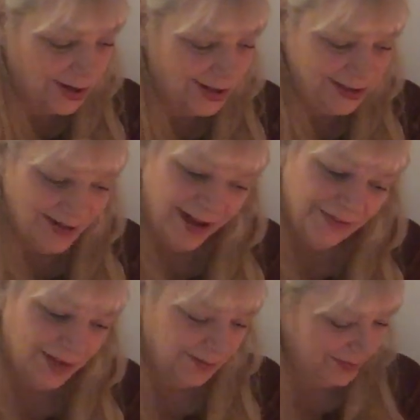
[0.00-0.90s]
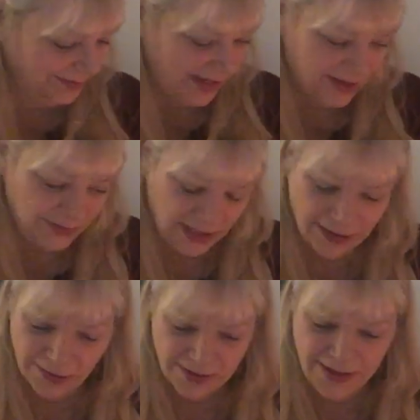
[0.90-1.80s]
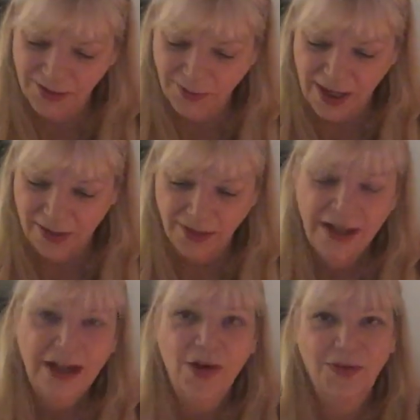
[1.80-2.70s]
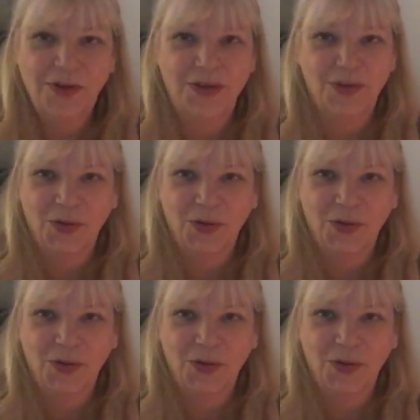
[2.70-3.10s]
card you have up, heavy hitters here. Wow, we've got the